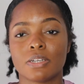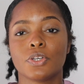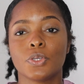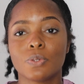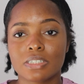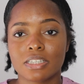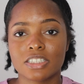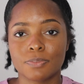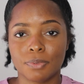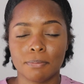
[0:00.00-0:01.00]
using the
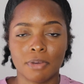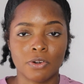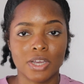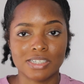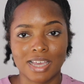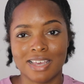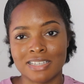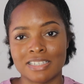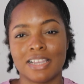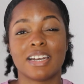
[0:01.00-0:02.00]
spray bottle, as that
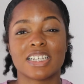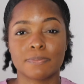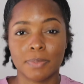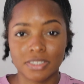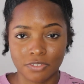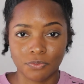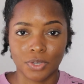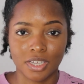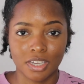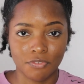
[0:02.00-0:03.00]
is the inexpensive
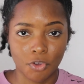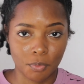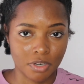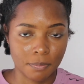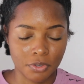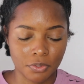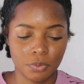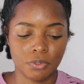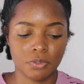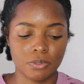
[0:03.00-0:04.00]
way of opening up your
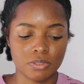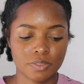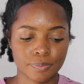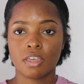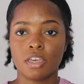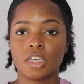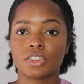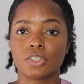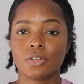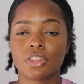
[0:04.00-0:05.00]
cuticles.
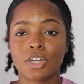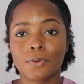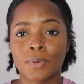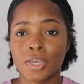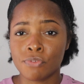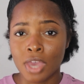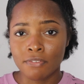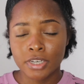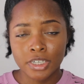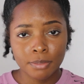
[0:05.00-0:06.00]
So the third way, if you have
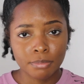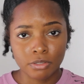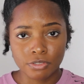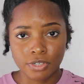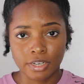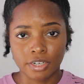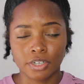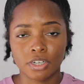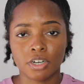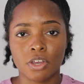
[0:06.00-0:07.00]
a hooded blow
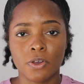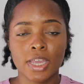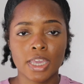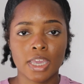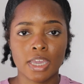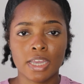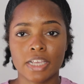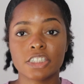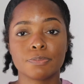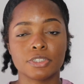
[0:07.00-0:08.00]
dryer, go ahead
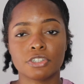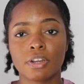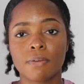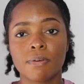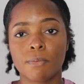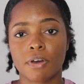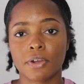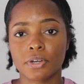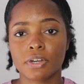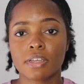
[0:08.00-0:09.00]
and spritz your hair with
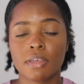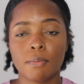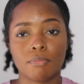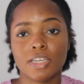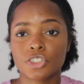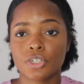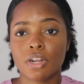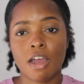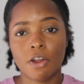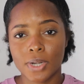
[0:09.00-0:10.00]
water. Make sure
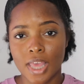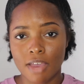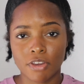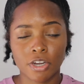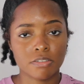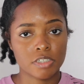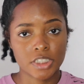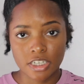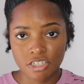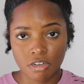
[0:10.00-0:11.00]
that I already have your hair
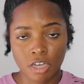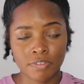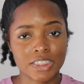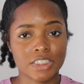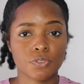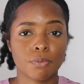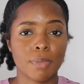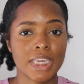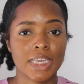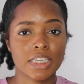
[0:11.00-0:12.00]
sectioned off, as this will
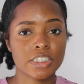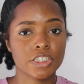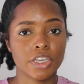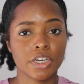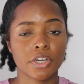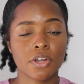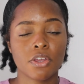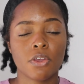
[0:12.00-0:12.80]
make it easier